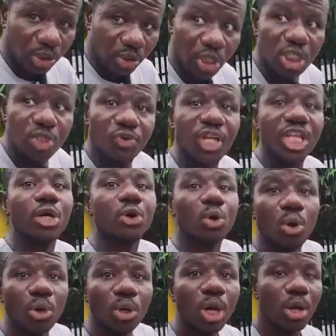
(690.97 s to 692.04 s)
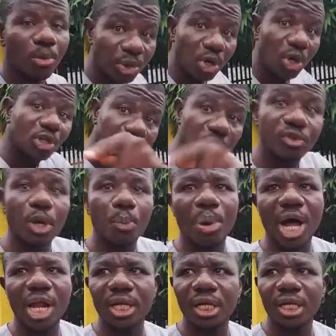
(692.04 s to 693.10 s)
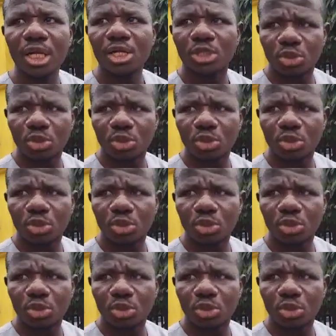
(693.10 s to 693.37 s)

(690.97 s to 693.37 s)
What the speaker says: He's feeling cold because of the panic.